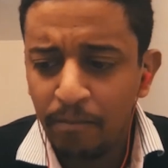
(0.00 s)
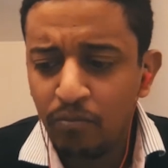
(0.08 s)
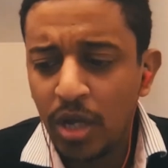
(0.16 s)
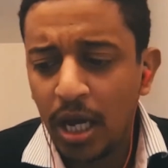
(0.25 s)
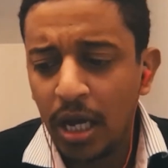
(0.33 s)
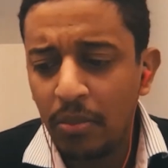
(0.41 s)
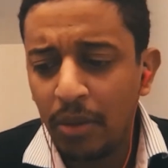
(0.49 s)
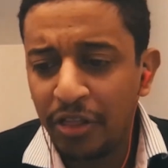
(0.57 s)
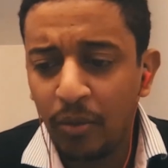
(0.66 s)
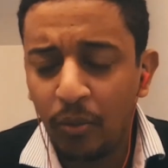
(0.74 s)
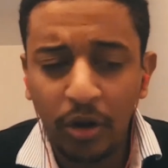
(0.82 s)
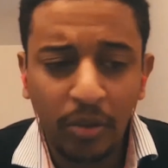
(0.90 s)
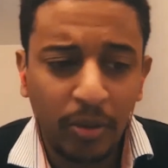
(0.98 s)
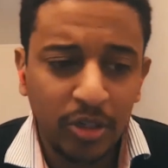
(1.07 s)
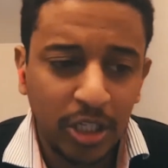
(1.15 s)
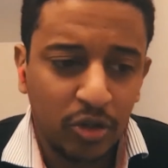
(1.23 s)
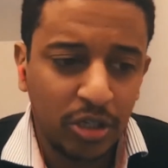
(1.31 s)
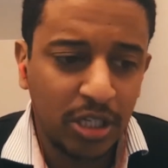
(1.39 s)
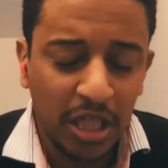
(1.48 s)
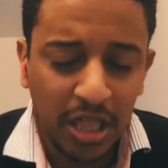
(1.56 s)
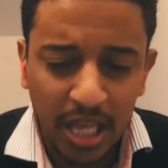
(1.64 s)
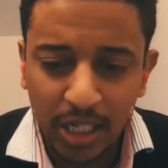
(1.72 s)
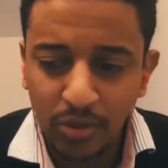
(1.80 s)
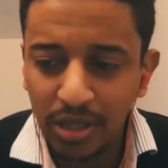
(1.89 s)
I think one of the most interesting
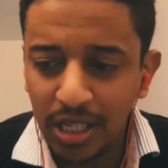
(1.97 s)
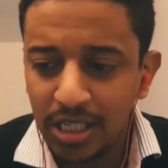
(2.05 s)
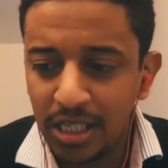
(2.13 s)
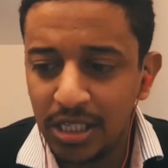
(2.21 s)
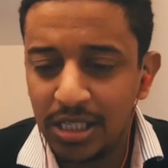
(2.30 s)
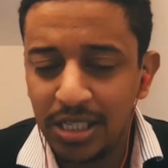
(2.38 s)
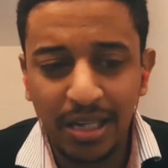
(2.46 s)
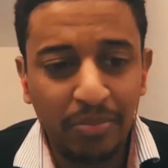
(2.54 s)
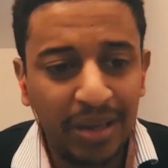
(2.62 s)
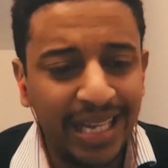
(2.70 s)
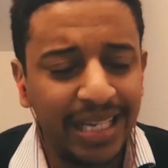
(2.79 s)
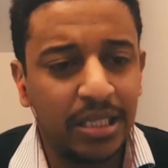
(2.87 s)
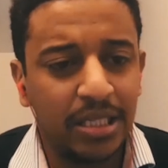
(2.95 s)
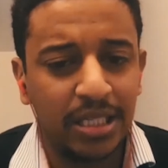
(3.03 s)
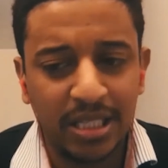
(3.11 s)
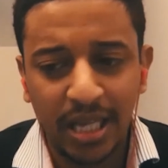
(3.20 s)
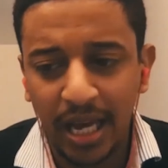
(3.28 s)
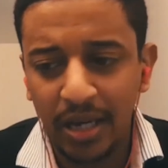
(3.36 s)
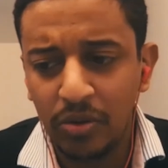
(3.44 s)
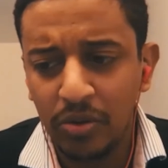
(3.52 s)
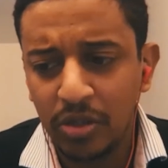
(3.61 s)
things with this is the ability to scale.